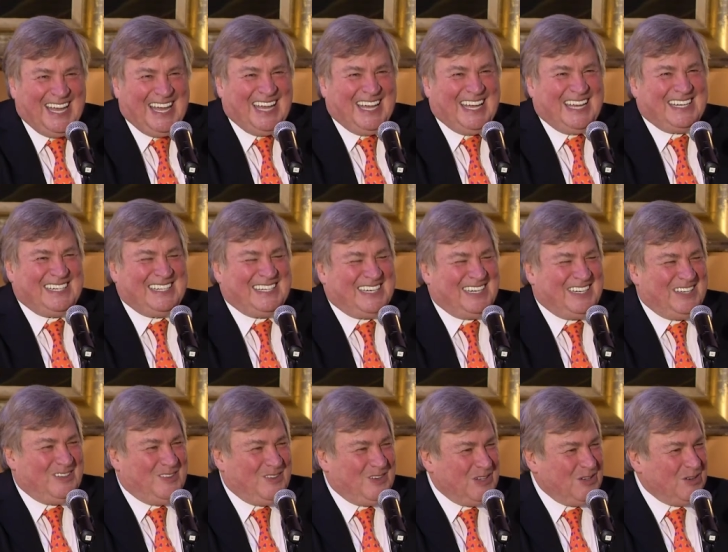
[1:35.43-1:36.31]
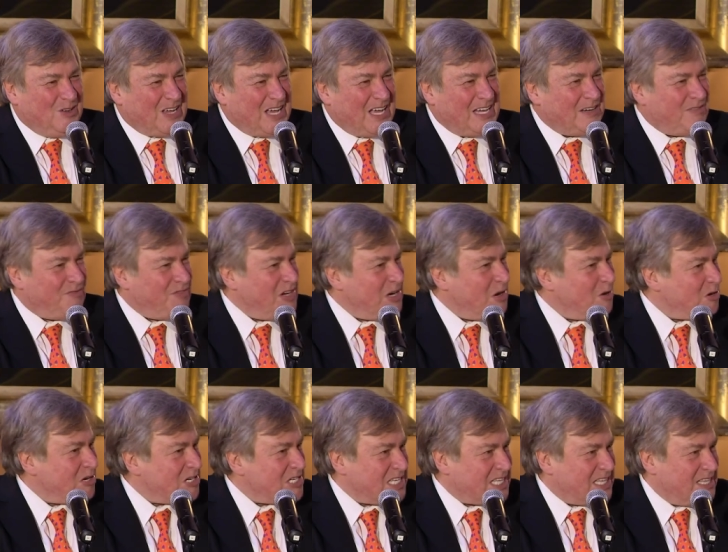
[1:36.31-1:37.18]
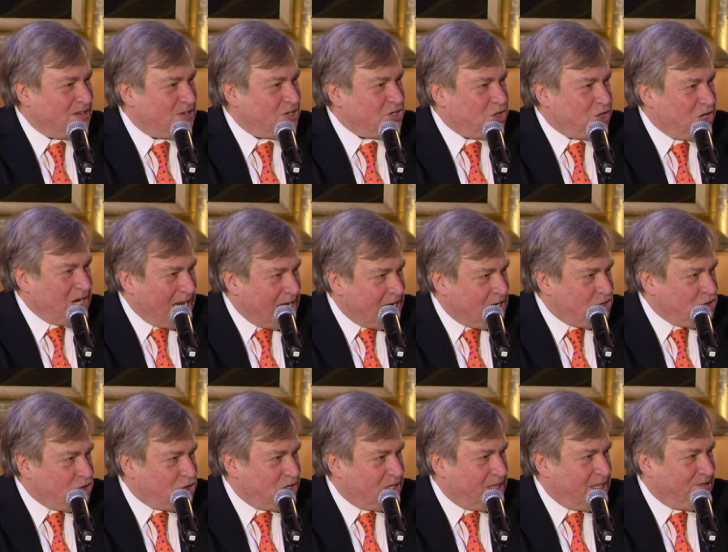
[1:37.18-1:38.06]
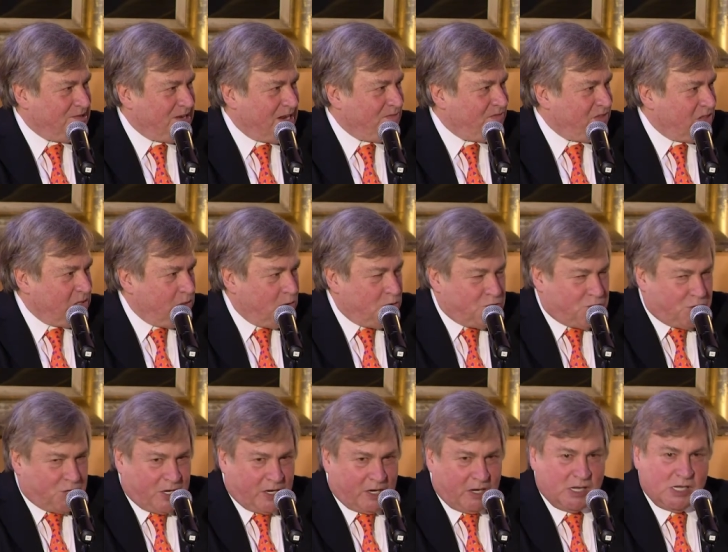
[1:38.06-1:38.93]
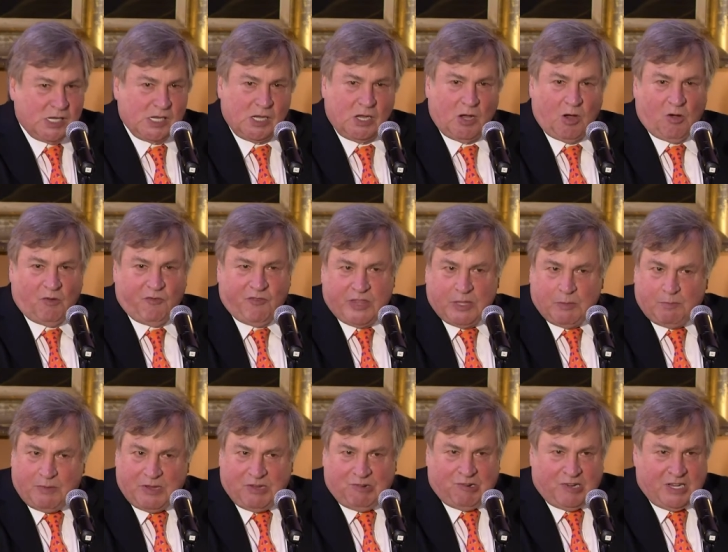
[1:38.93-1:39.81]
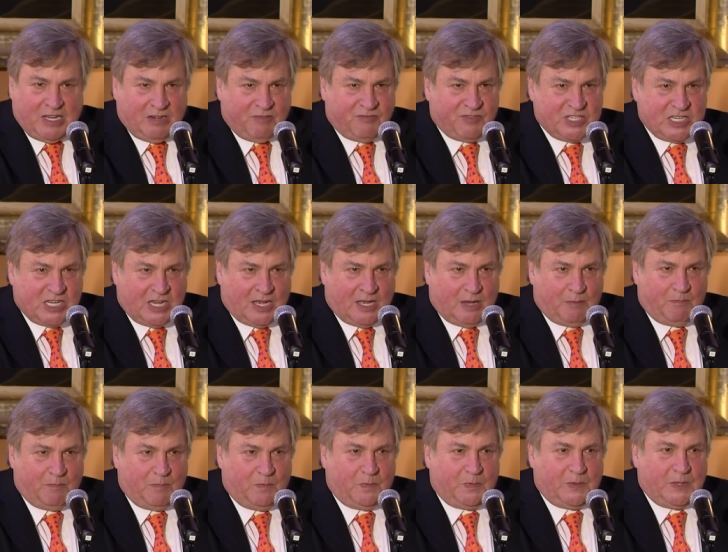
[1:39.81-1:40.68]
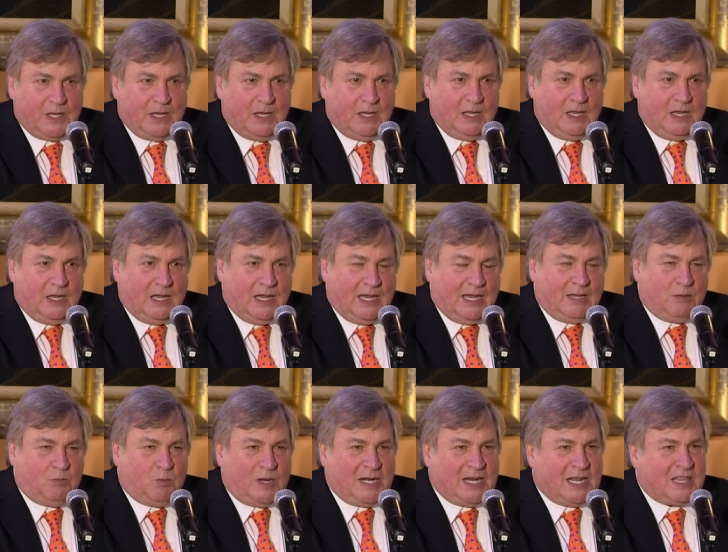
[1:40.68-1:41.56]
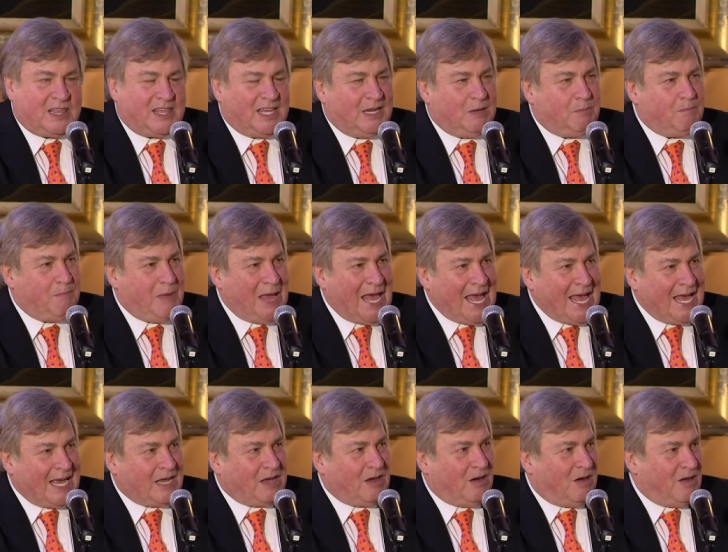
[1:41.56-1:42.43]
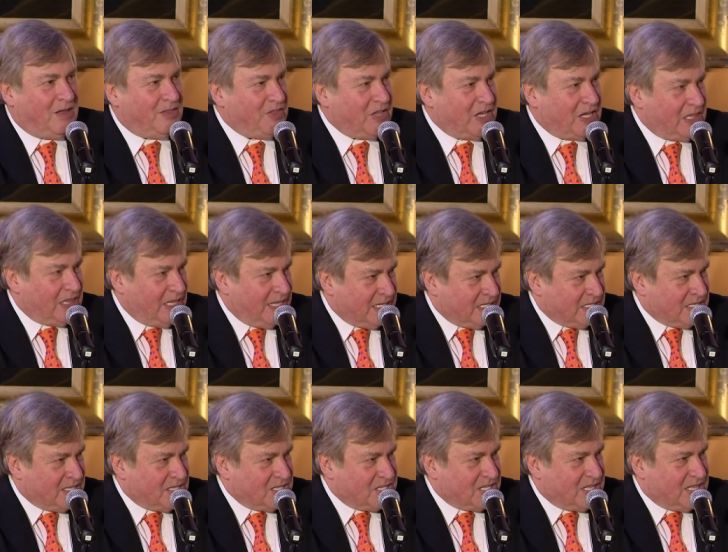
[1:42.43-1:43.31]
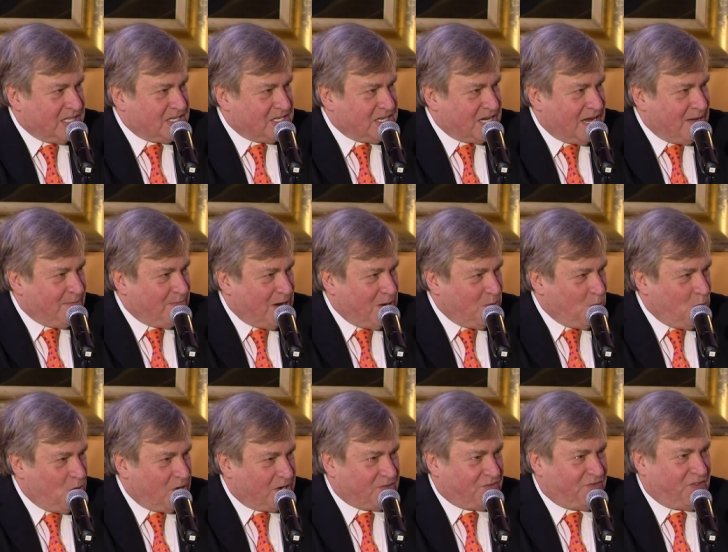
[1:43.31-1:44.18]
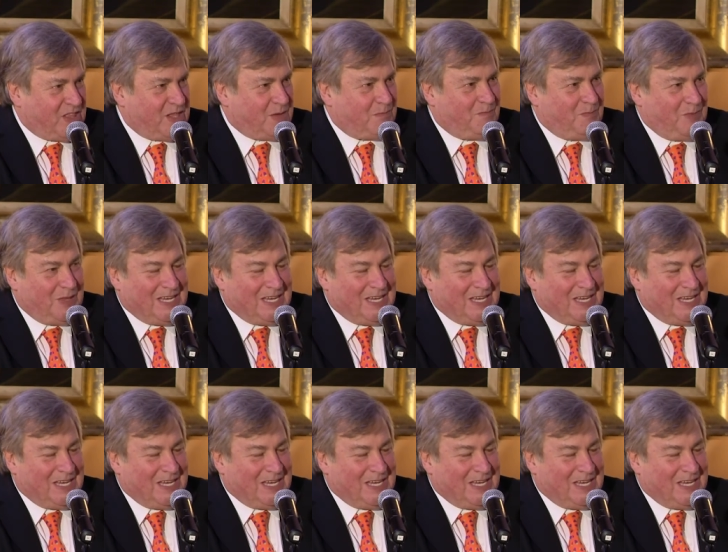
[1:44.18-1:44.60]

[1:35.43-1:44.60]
And you, you kind of notice their change and their evolution over the period of time. And when I think back on the Clintons and the time I worked for them,